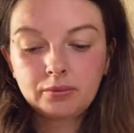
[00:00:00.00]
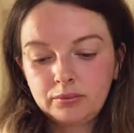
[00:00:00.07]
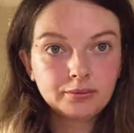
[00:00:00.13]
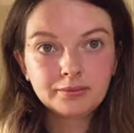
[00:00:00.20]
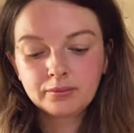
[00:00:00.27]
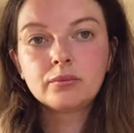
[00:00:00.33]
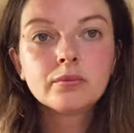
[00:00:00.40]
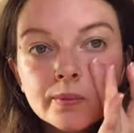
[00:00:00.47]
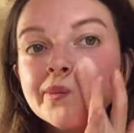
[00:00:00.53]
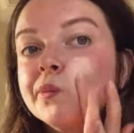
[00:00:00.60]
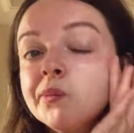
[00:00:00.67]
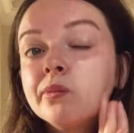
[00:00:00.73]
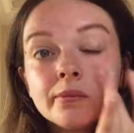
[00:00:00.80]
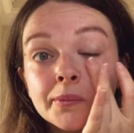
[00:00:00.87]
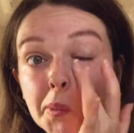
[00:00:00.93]
I like it.
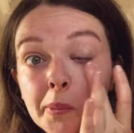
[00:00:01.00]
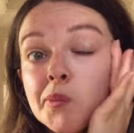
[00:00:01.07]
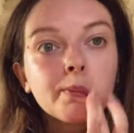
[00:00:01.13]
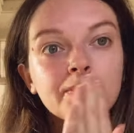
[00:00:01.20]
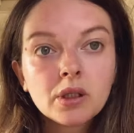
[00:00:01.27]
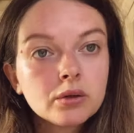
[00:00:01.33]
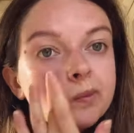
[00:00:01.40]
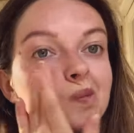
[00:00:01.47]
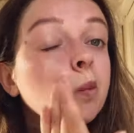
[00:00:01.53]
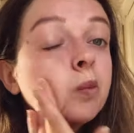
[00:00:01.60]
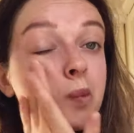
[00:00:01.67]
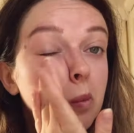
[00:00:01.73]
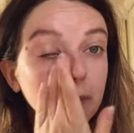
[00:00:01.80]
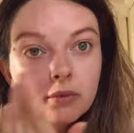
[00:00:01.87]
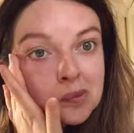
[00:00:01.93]
That's how I
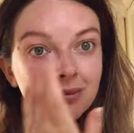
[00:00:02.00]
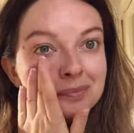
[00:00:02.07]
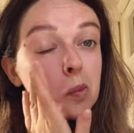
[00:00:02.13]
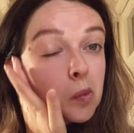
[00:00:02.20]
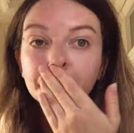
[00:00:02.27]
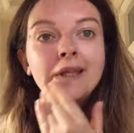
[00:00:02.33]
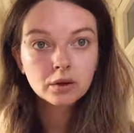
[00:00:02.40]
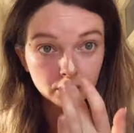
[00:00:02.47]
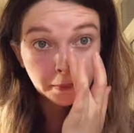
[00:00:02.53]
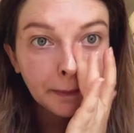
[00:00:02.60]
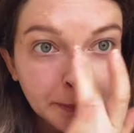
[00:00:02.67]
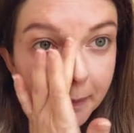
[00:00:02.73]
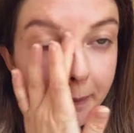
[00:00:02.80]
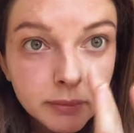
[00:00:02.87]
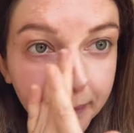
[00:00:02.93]
feel the most like
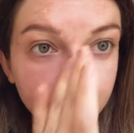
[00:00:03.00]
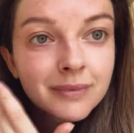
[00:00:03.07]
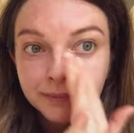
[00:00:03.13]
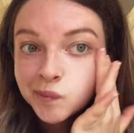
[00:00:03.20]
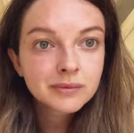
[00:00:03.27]
myself.